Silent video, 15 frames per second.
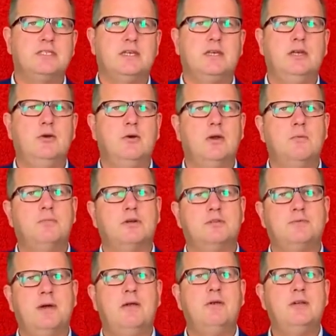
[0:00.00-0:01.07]
securing
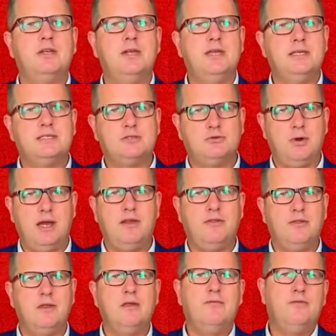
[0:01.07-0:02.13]
prosperity,
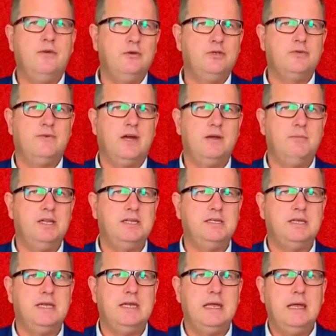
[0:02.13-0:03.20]
strengthening future
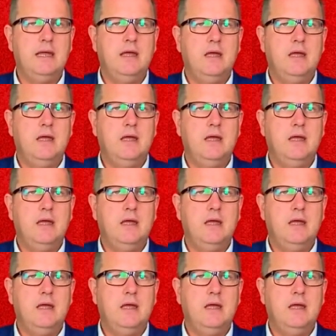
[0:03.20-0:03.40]
viability,